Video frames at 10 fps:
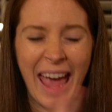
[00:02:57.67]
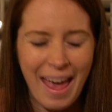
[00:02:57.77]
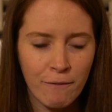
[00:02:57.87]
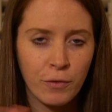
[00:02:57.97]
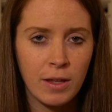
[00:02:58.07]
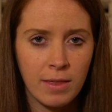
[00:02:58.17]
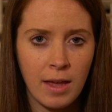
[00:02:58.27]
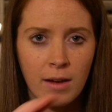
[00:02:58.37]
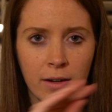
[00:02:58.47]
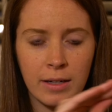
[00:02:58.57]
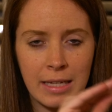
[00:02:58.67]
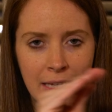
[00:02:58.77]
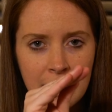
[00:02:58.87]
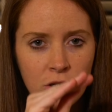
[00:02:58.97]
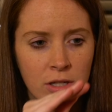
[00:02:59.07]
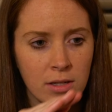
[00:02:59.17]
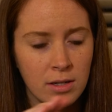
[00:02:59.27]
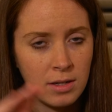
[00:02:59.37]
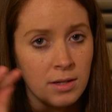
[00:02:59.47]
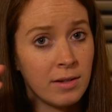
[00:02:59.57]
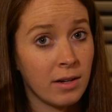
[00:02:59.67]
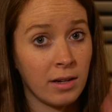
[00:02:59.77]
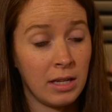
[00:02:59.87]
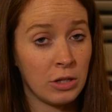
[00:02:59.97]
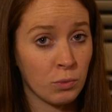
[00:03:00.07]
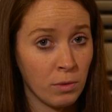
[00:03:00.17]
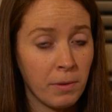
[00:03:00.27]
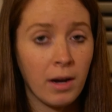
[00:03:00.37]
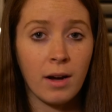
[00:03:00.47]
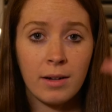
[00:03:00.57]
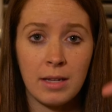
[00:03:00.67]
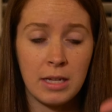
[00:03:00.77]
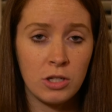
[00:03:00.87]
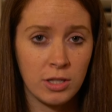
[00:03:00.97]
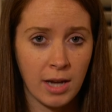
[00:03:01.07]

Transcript: everything on each rubric, on each